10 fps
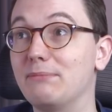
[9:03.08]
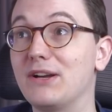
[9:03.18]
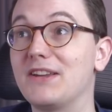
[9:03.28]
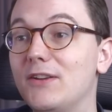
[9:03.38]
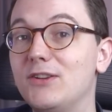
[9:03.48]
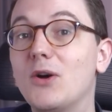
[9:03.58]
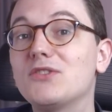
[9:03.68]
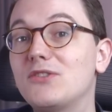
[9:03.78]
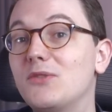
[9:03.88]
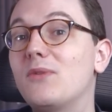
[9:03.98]
but you
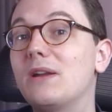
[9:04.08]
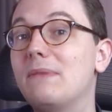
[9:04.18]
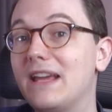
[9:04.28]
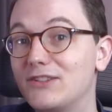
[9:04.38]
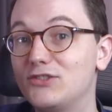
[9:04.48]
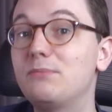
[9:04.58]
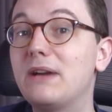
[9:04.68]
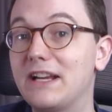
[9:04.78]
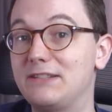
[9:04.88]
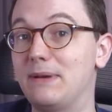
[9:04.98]
also don't want to make it
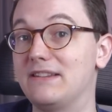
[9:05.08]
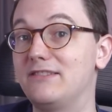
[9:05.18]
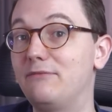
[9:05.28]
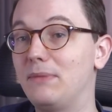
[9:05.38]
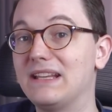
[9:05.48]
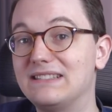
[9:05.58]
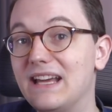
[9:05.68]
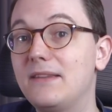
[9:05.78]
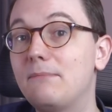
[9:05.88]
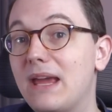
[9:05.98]
super expensive, because
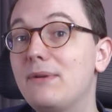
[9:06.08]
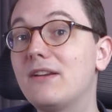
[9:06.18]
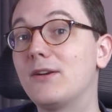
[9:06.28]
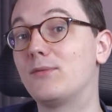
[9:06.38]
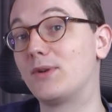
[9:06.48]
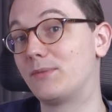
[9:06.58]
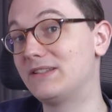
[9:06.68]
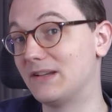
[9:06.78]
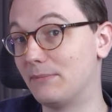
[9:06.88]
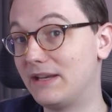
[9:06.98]
then maybe they're going to work
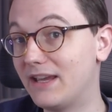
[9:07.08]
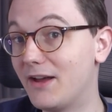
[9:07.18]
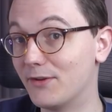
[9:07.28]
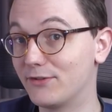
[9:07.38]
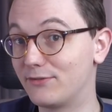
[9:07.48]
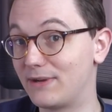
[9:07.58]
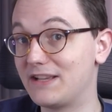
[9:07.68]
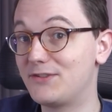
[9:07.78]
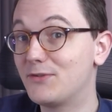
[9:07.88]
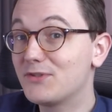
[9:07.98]
with somebody else,
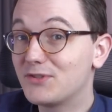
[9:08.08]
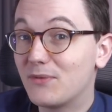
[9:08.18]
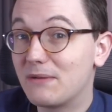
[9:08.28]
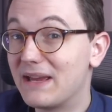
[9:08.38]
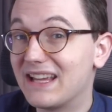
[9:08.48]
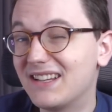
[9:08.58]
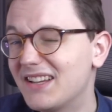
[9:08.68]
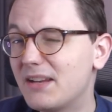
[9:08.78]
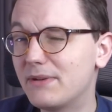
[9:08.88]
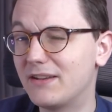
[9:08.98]
right? You also want to make it a
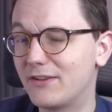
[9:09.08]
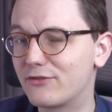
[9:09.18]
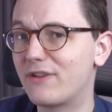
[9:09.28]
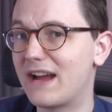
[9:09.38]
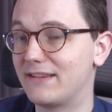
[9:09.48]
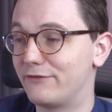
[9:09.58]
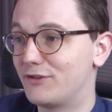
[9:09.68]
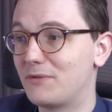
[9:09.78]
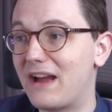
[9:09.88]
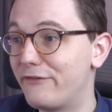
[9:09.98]
little bit attractive.
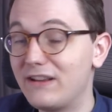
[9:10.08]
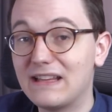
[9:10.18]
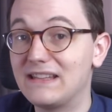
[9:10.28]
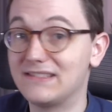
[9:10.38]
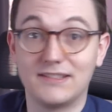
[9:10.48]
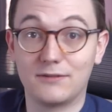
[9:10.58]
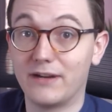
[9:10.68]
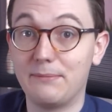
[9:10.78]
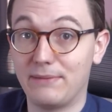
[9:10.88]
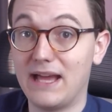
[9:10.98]
So I think that this is a
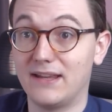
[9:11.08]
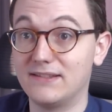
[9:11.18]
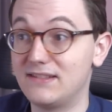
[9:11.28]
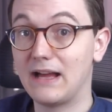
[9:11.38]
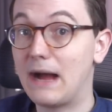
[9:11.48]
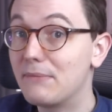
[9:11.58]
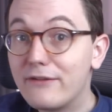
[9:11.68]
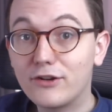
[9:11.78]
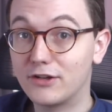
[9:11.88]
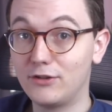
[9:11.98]
great balance. I'm
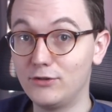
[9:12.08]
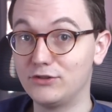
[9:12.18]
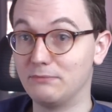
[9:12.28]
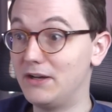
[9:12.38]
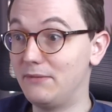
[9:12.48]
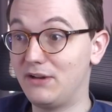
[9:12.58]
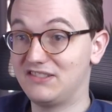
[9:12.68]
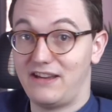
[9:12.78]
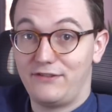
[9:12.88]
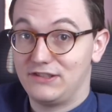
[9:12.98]
never going to lose money,
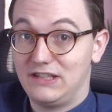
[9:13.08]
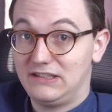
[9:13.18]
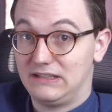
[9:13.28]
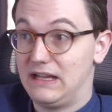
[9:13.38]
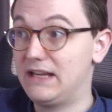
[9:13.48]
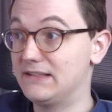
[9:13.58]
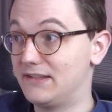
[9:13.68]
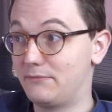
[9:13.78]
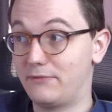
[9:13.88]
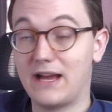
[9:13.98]
because after 6 clients,
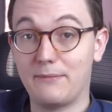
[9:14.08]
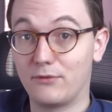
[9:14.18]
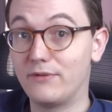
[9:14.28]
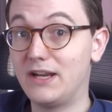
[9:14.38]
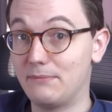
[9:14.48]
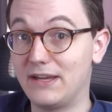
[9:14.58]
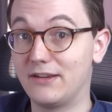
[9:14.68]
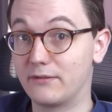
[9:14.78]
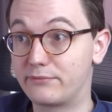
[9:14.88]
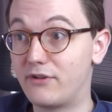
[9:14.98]
I'm already
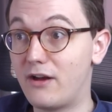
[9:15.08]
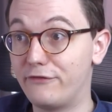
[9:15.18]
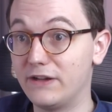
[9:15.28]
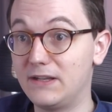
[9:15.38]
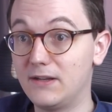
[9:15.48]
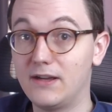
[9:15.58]
making a profit.